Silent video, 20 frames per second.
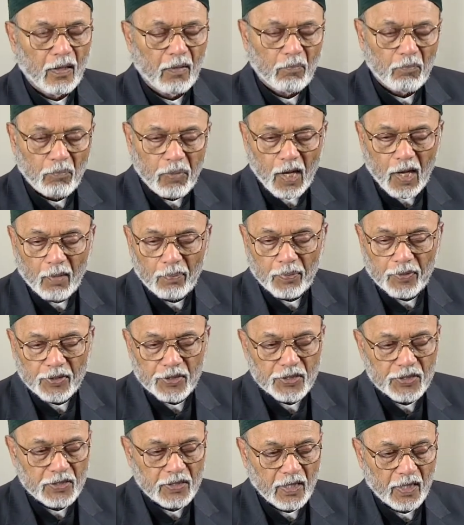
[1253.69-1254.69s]

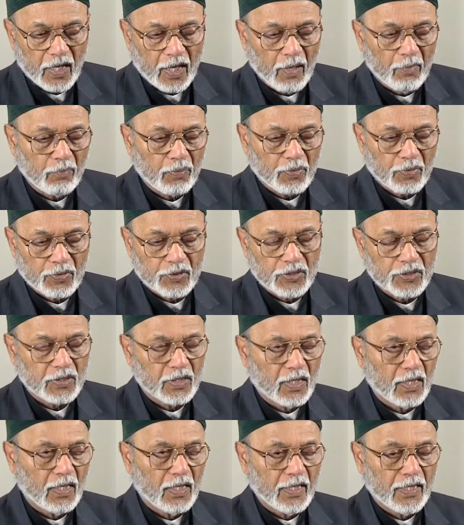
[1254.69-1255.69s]
Paupers and emperors
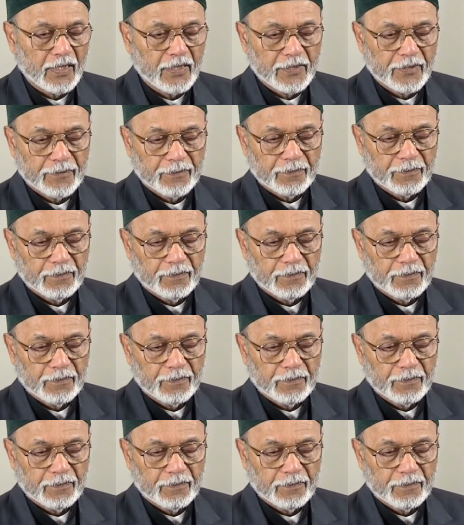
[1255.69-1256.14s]
alike